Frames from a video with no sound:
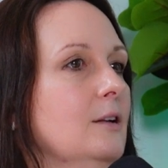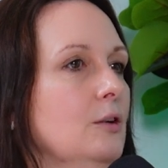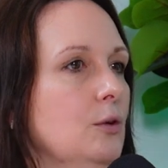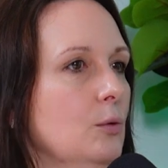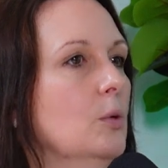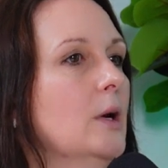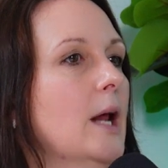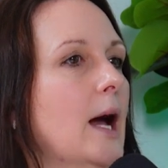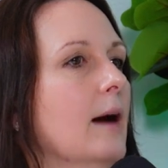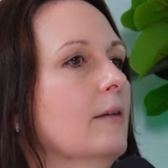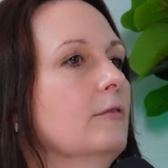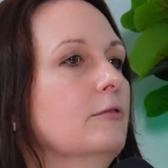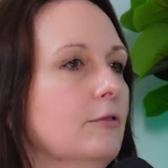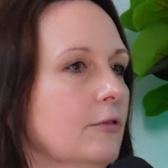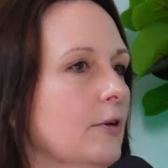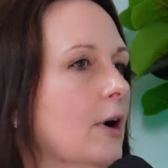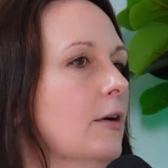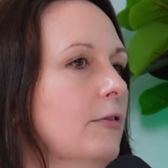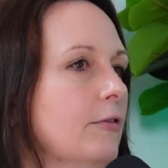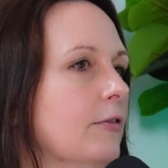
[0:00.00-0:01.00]
You would have
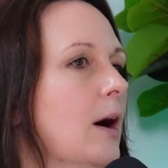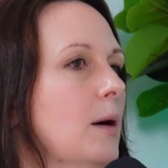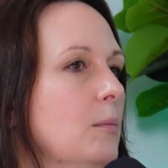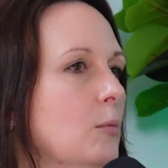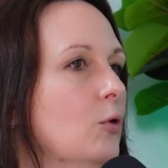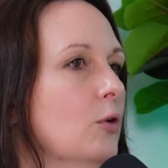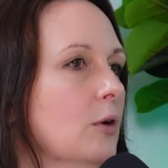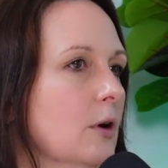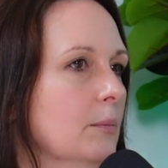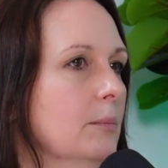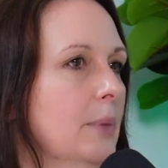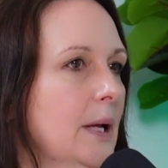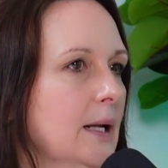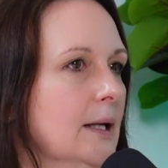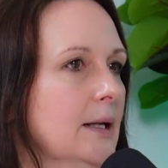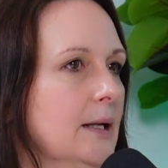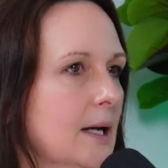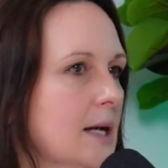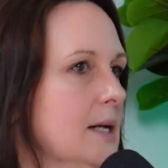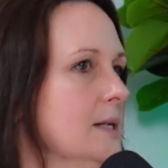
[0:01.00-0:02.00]
a far more
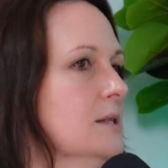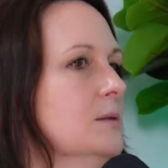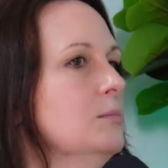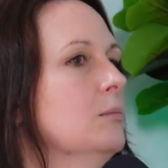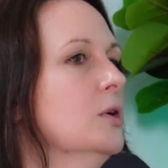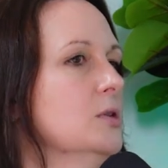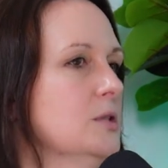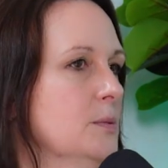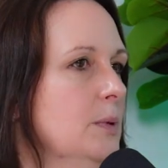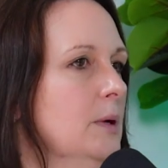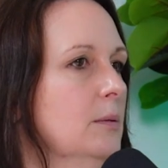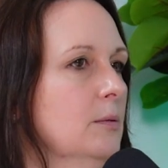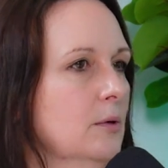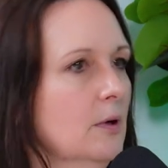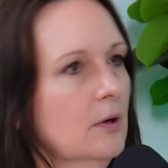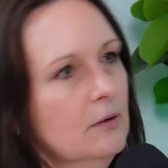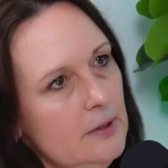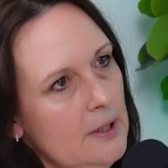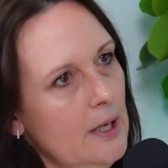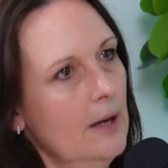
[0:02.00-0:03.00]
compelling case. And most people
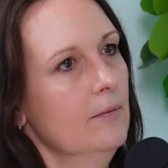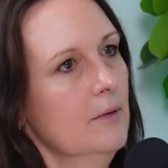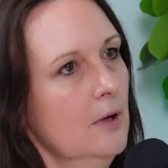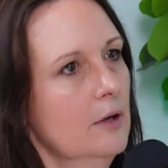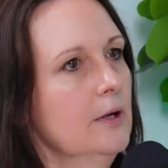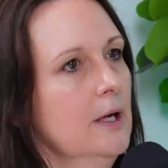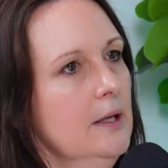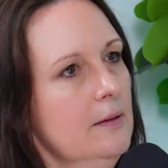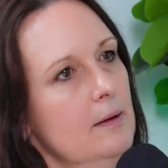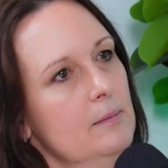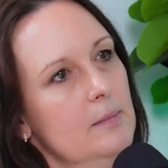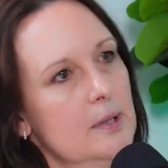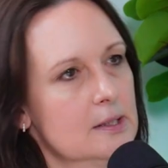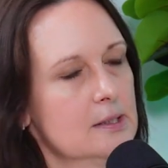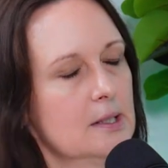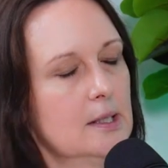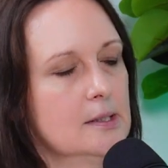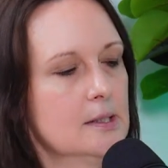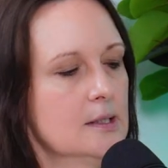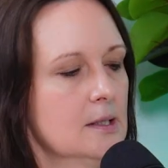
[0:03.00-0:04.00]
go, yeah, okay, that makes
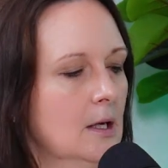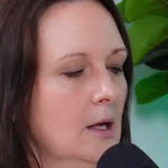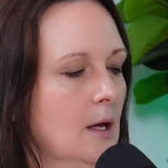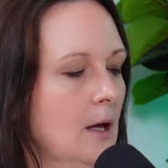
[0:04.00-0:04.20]
sense.